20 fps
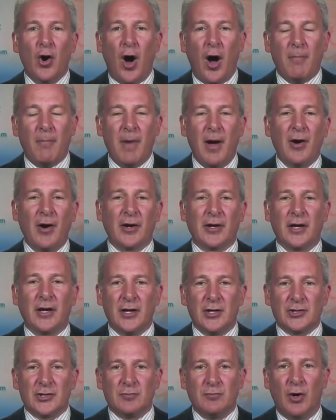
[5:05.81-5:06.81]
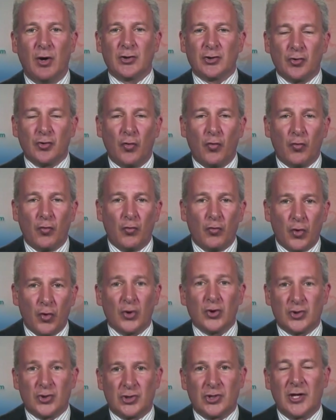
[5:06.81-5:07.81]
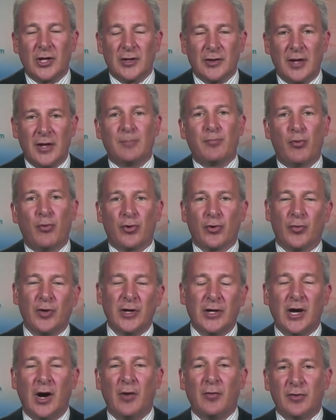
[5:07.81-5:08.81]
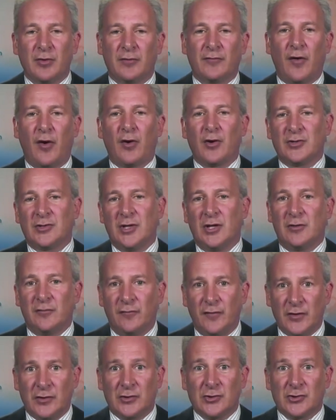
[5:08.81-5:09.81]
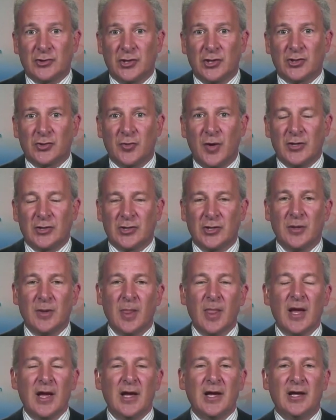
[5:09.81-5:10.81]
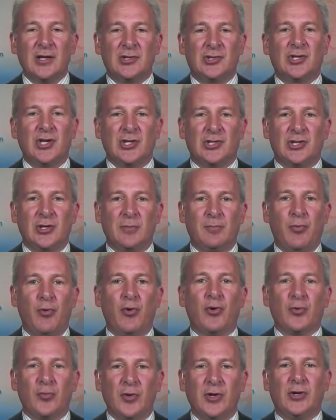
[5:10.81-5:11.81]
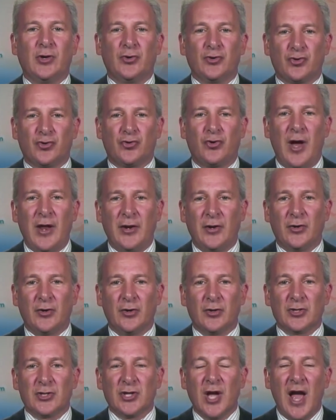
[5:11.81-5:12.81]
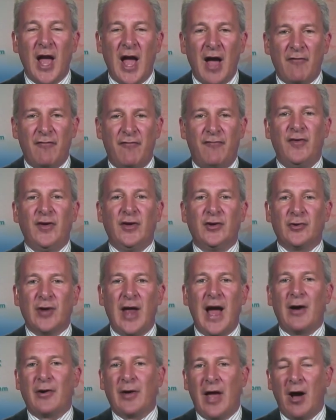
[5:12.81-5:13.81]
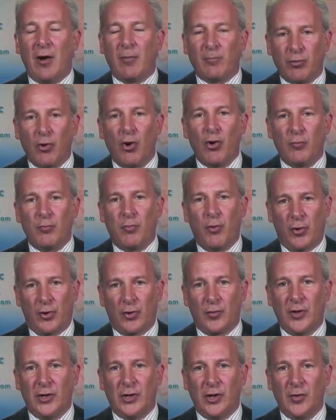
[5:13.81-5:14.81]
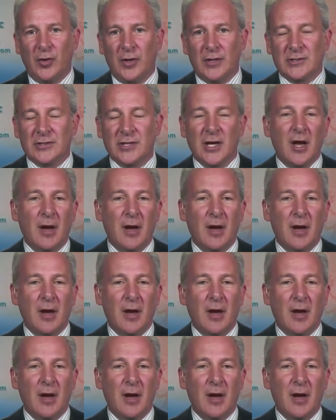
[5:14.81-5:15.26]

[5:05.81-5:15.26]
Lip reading: America is much worse than Puerto Rico as far as its fiscal situation. It's just that Puerto Rico's creditors have figured out how broke Puerto Rico is,